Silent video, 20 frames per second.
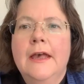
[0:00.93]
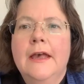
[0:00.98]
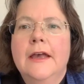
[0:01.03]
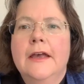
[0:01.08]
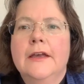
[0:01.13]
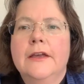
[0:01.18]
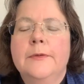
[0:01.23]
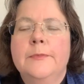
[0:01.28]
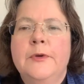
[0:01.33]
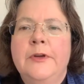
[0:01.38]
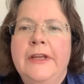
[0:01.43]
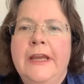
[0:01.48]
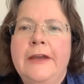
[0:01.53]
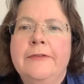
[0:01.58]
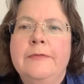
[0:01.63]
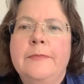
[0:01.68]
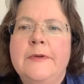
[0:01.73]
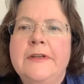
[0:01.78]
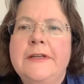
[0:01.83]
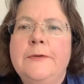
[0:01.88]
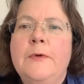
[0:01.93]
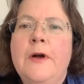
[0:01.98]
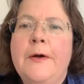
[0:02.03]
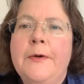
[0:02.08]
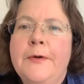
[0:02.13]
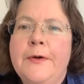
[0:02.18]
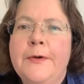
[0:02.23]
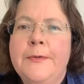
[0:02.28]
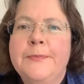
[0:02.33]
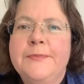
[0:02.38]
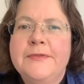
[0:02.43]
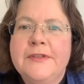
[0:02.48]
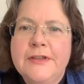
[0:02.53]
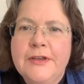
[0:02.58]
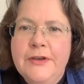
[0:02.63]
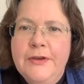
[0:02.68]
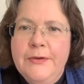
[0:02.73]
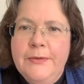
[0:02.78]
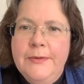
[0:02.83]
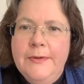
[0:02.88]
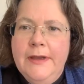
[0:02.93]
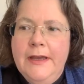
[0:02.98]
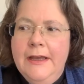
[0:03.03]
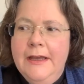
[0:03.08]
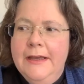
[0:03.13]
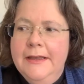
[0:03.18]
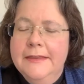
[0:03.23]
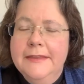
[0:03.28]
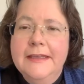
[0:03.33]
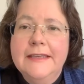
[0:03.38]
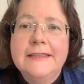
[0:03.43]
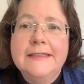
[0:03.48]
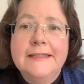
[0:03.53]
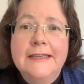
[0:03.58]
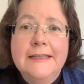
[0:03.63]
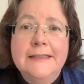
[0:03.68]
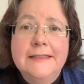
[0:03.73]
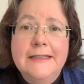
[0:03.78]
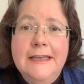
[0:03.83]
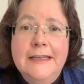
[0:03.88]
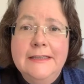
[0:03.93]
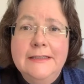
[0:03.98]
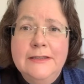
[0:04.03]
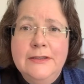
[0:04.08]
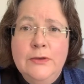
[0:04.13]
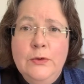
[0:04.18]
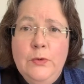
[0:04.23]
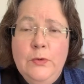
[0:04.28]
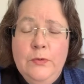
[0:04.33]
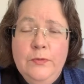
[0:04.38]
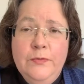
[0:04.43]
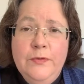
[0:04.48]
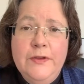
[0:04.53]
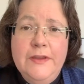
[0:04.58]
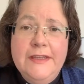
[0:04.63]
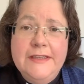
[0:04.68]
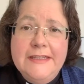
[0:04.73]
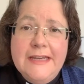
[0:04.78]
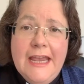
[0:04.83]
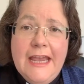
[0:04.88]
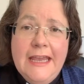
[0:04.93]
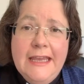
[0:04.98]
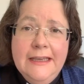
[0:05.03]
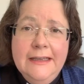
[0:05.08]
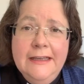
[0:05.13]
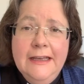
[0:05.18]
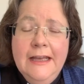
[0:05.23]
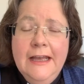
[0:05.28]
Good morning, everybody. Welcome to this Sunday's Thought for the Day.